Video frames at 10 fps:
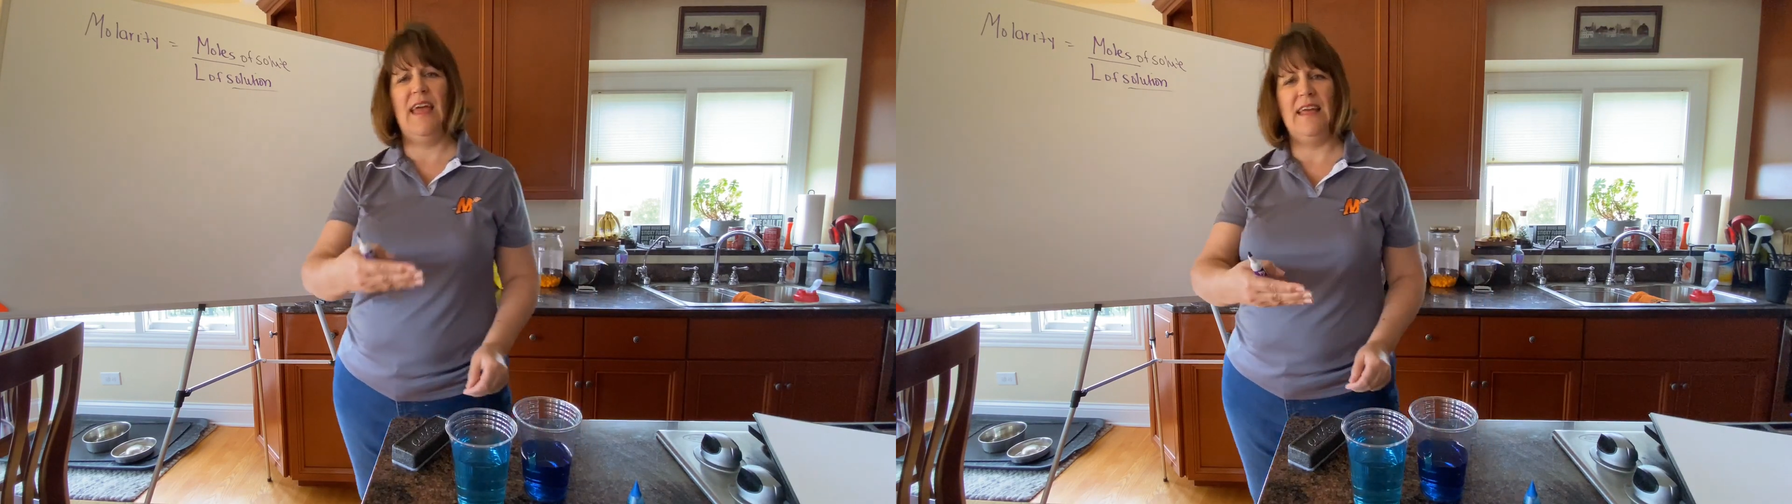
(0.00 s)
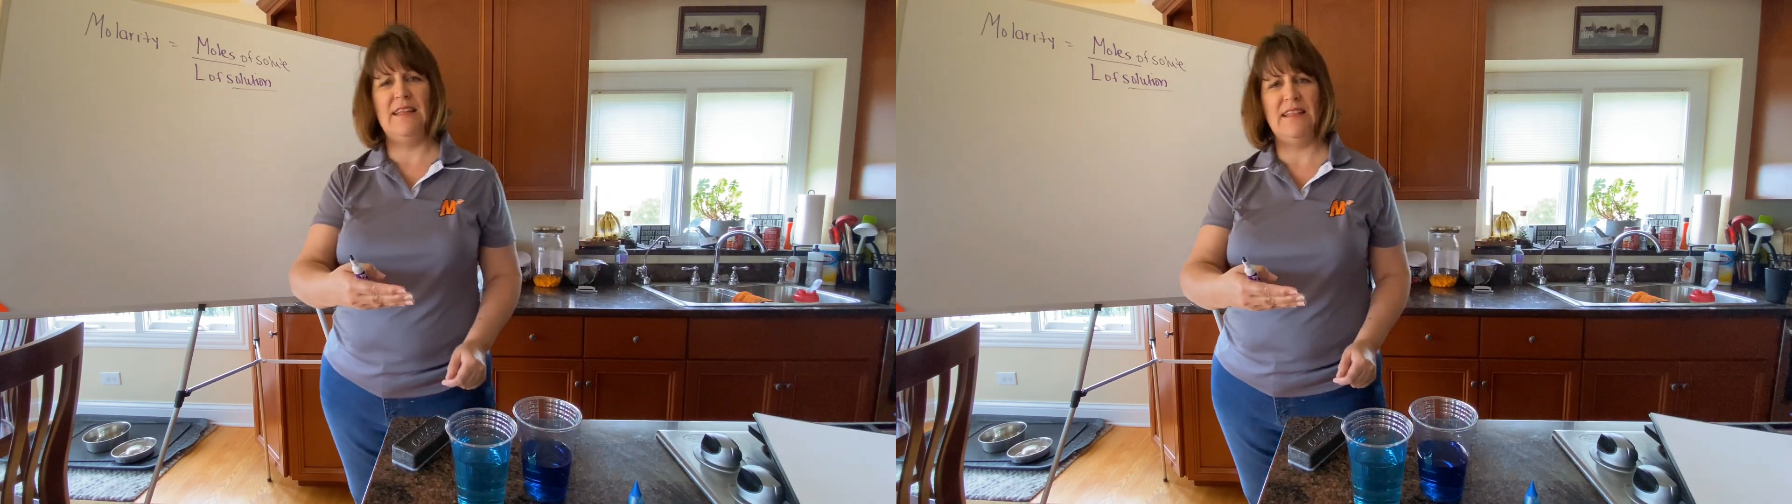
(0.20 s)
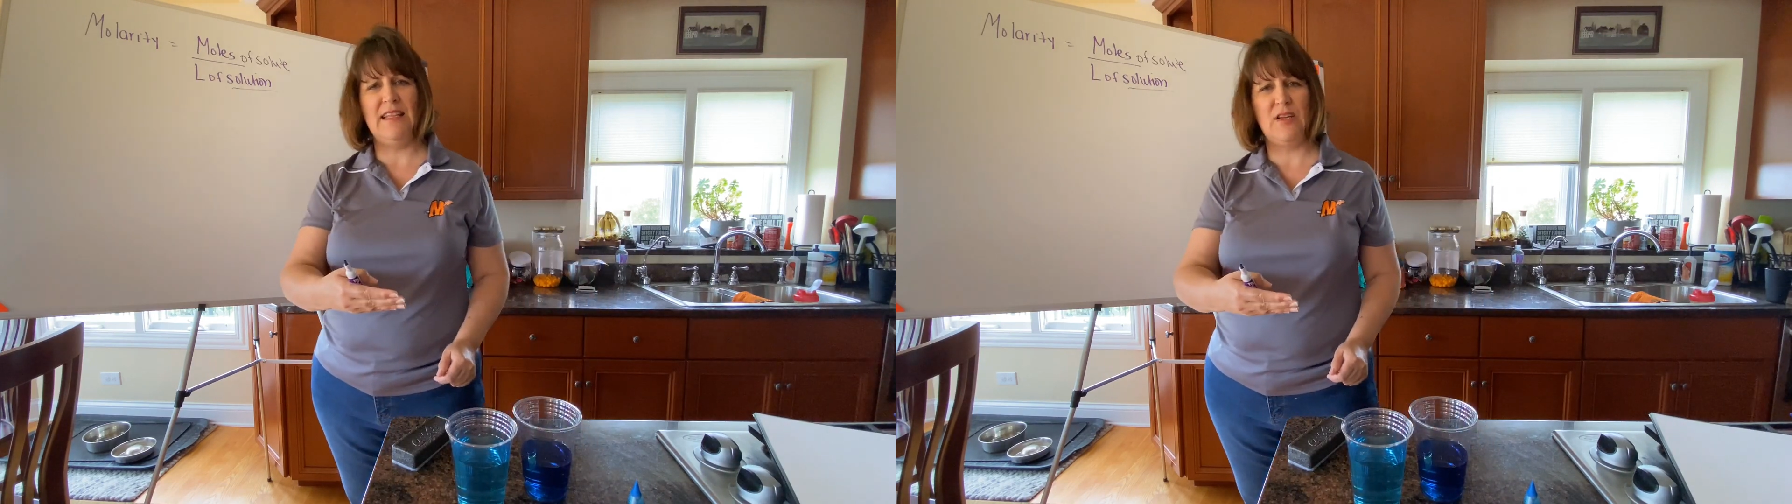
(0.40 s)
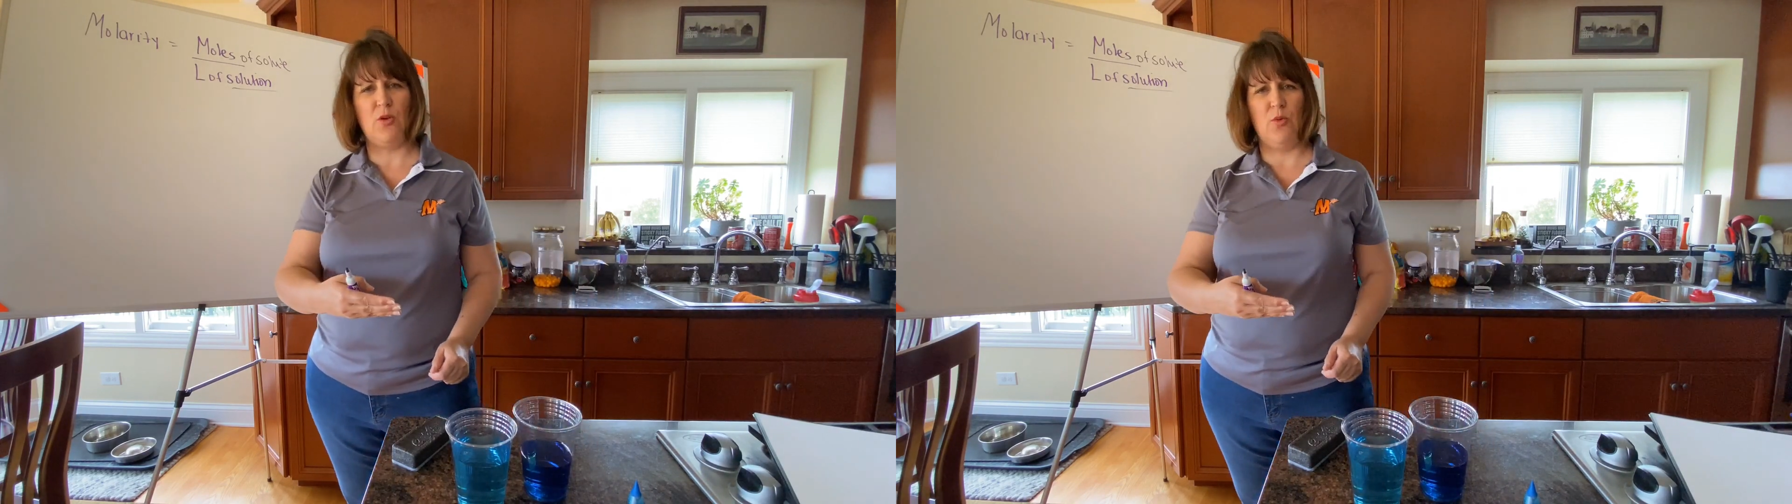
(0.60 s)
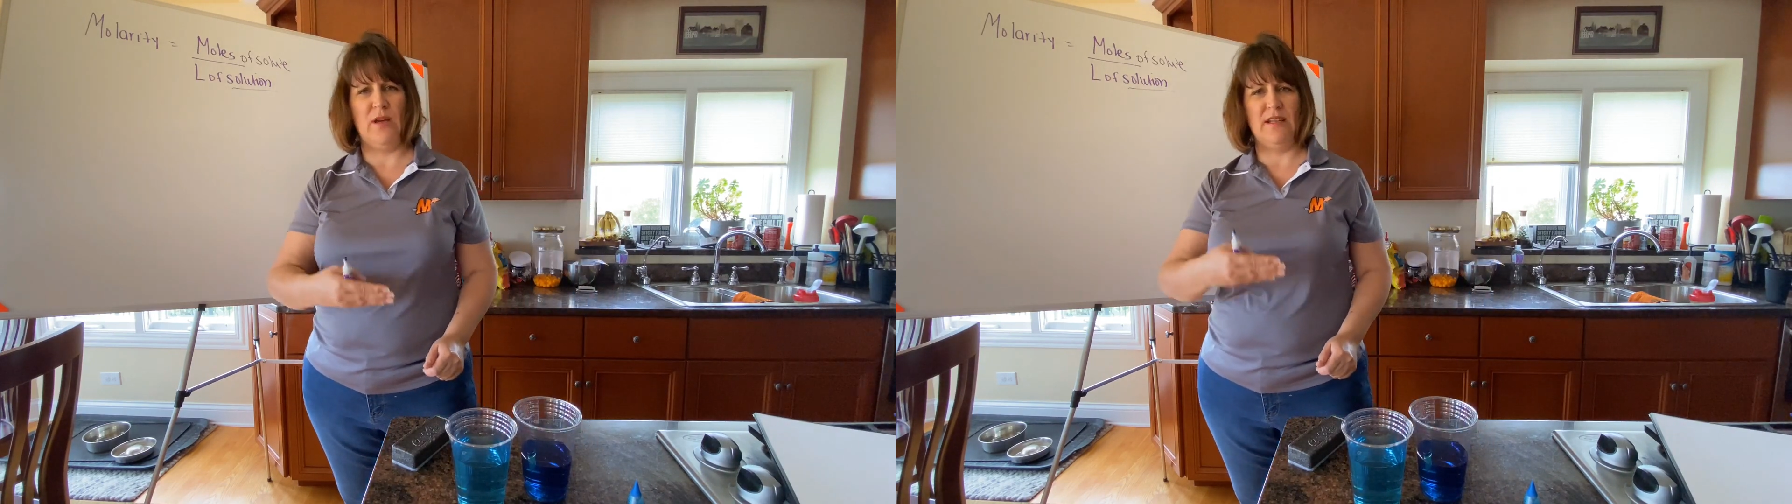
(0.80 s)
a
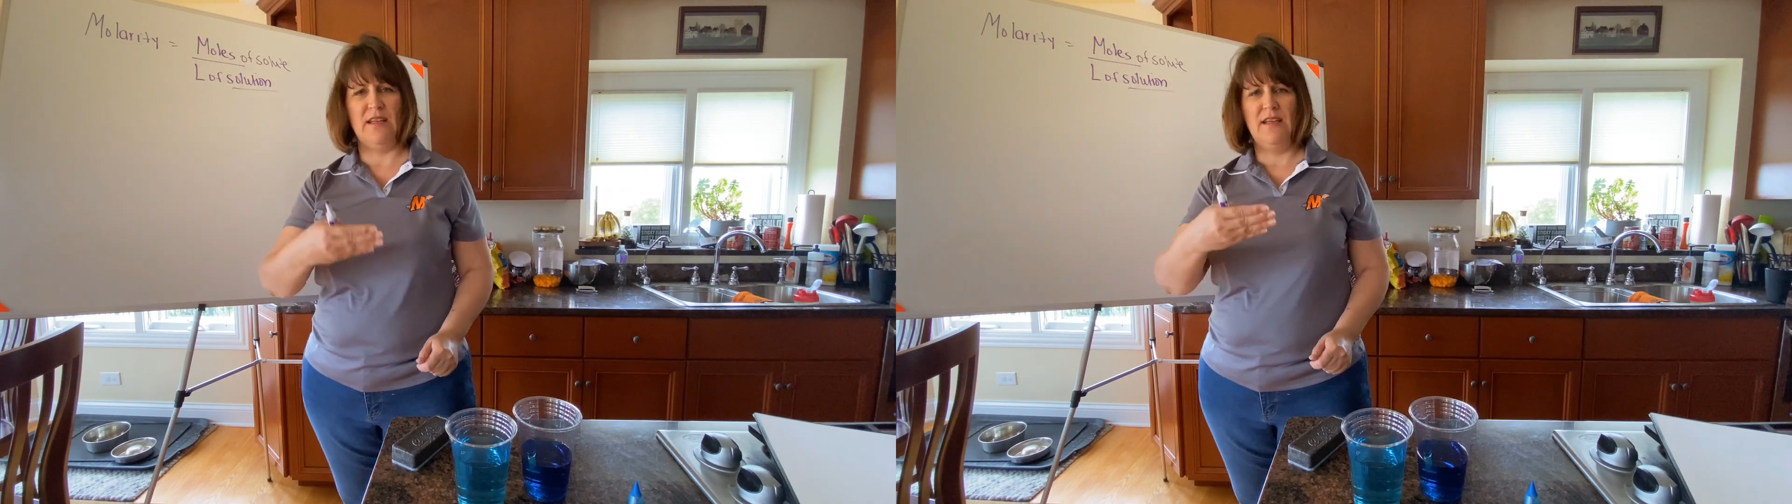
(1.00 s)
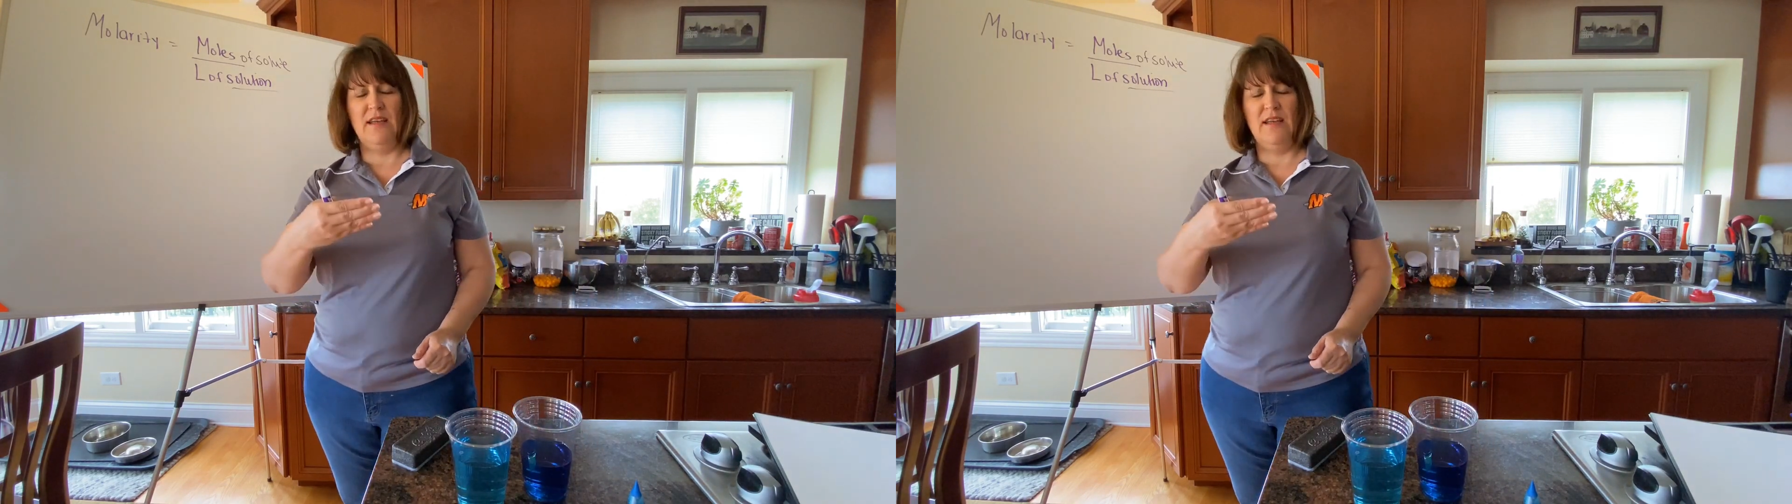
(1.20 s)
liquid,